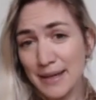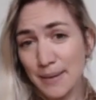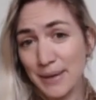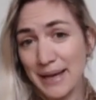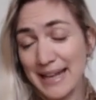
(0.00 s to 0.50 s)

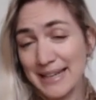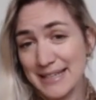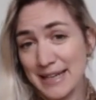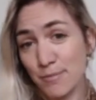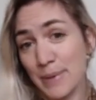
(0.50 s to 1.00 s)
planes
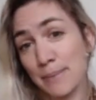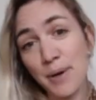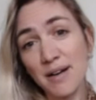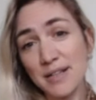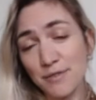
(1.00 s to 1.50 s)
have been
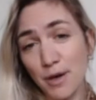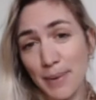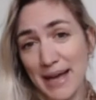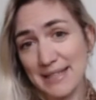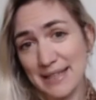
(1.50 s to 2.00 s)
part of our
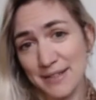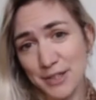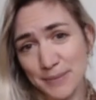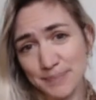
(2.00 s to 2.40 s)
passage